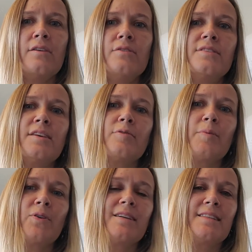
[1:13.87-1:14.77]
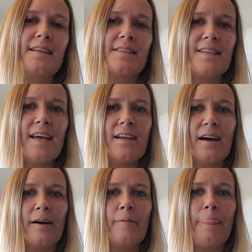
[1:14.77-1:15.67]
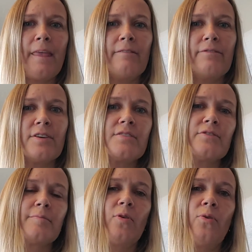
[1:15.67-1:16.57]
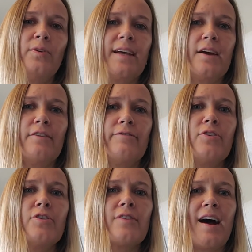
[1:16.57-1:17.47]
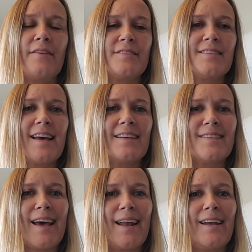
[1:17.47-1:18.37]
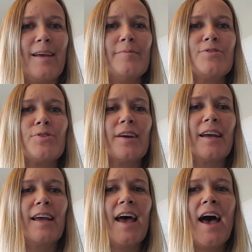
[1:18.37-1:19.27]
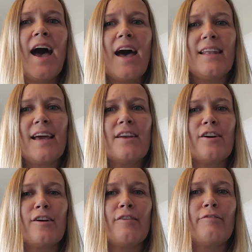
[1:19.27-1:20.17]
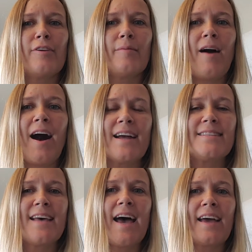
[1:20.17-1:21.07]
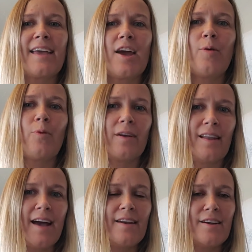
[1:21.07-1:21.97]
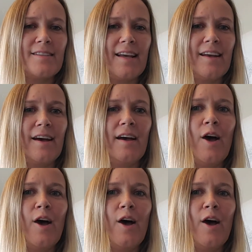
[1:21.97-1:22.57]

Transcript: Using remotely sensed data, first from old air photographs and satellite imagery, and later from high-tech airborne LiDAR data,